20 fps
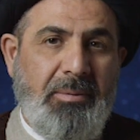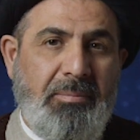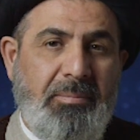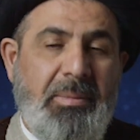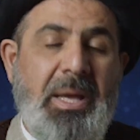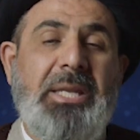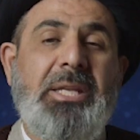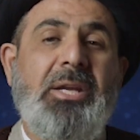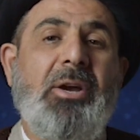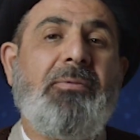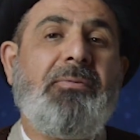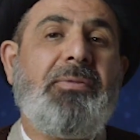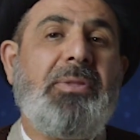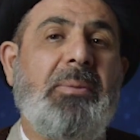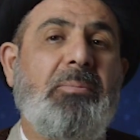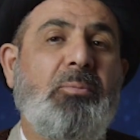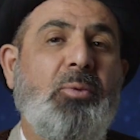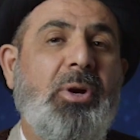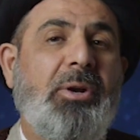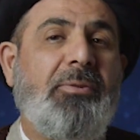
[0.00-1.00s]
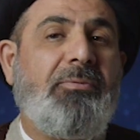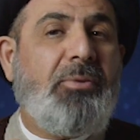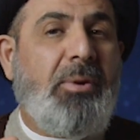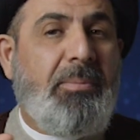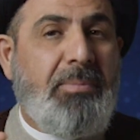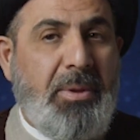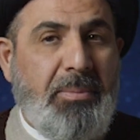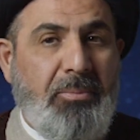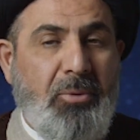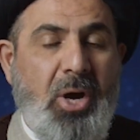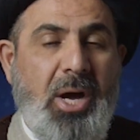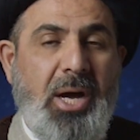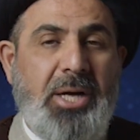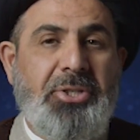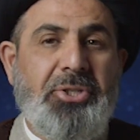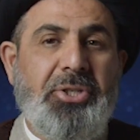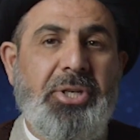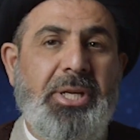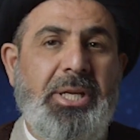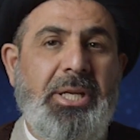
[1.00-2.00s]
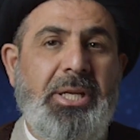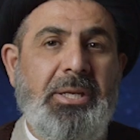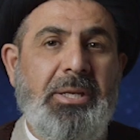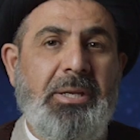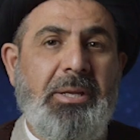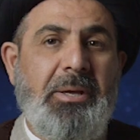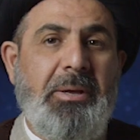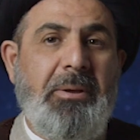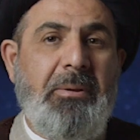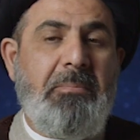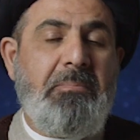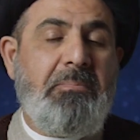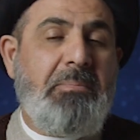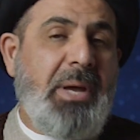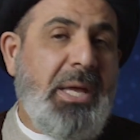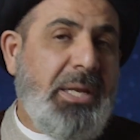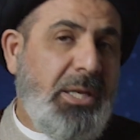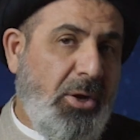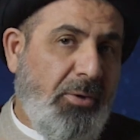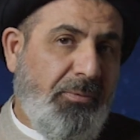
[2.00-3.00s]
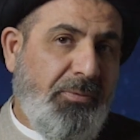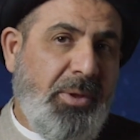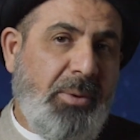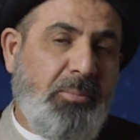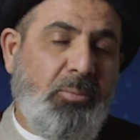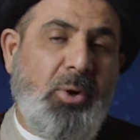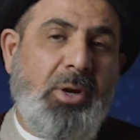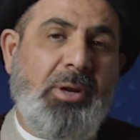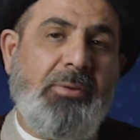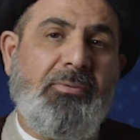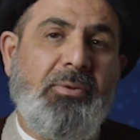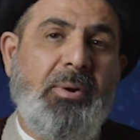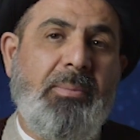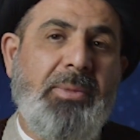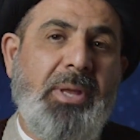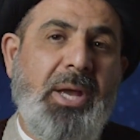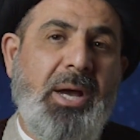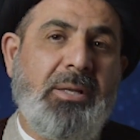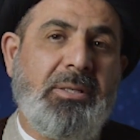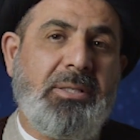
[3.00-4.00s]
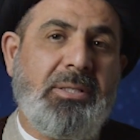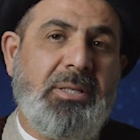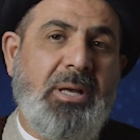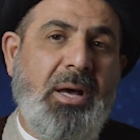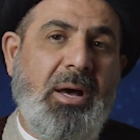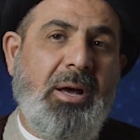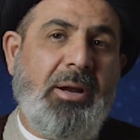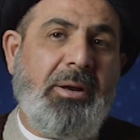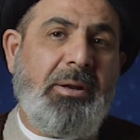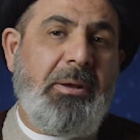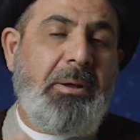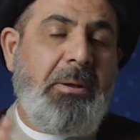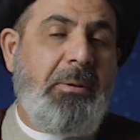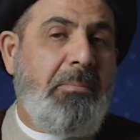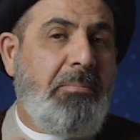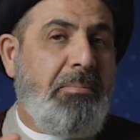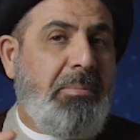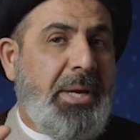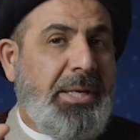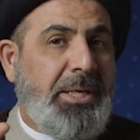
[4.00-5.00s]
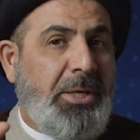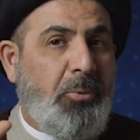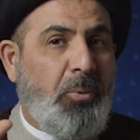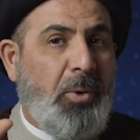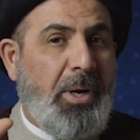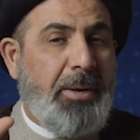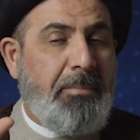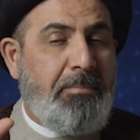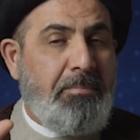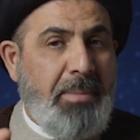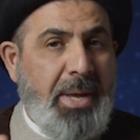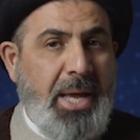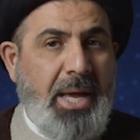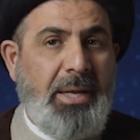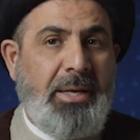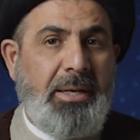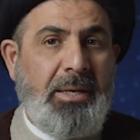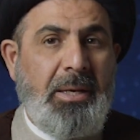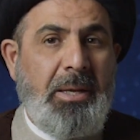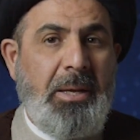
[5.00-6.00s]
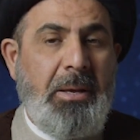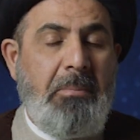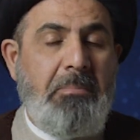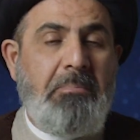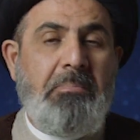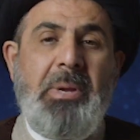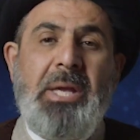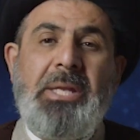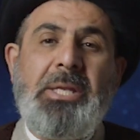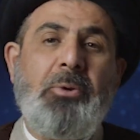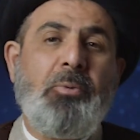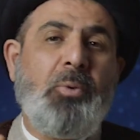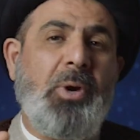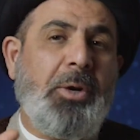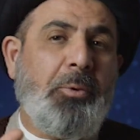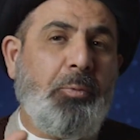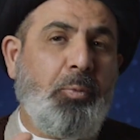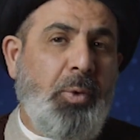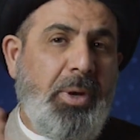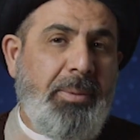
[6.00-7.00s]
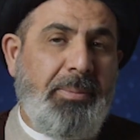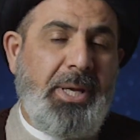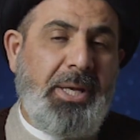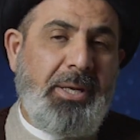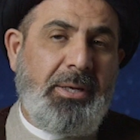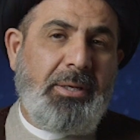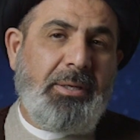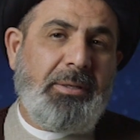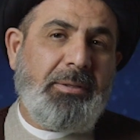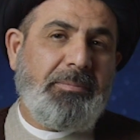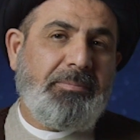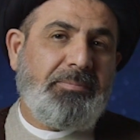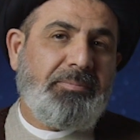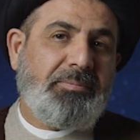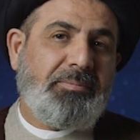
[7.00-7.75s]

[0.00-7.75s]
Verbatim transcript: Many of them were from the Muhajirin. Many of them were from the Ansar. Many were men. Many were women.